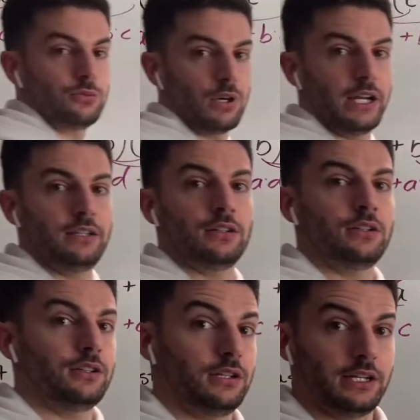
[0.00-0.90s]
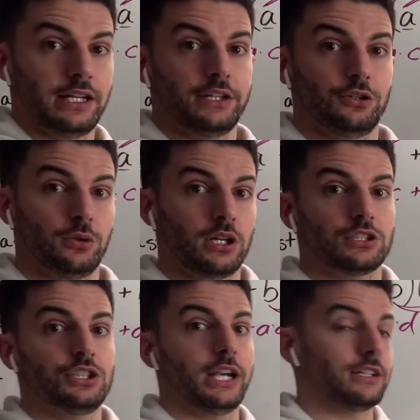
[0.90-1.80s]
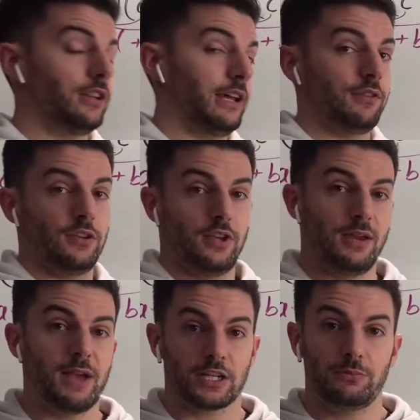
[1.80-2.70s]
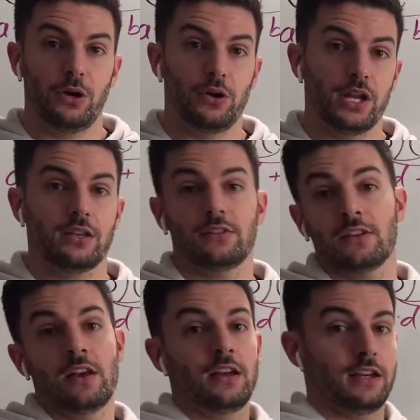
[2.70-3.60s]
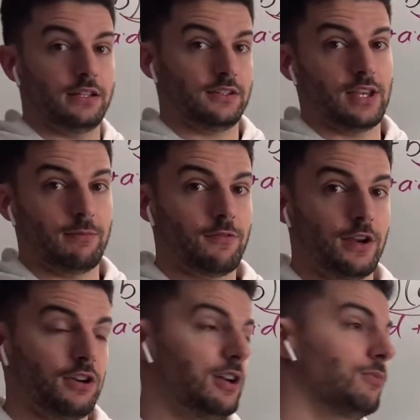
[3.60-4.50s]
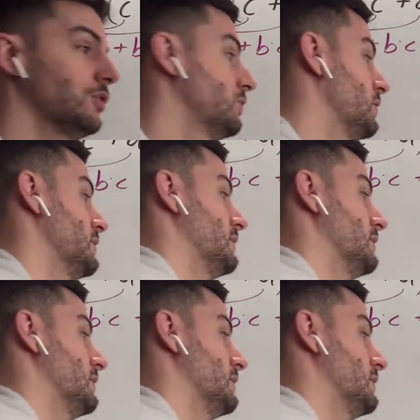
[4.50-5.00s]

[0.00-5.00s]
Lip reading: right? And again, doing our check. Do they have the same exponents and the same variable?